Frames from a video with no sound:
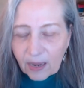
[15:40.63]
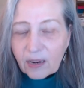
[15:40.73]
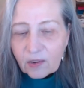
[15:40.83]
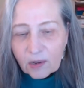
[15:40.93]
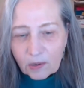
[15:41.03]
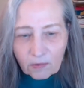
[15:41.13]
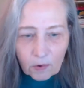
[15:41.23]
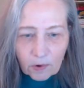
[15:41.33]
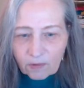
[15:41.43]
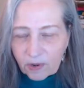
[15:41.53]
any sense
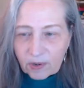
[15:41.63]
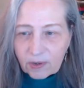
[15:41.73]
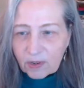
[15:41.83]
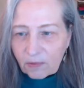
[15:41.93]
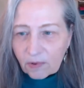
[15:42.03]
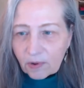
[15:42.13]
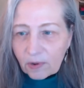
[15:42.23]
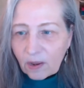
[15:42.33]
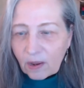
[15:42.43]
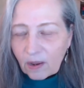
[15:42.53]
of good versus evil,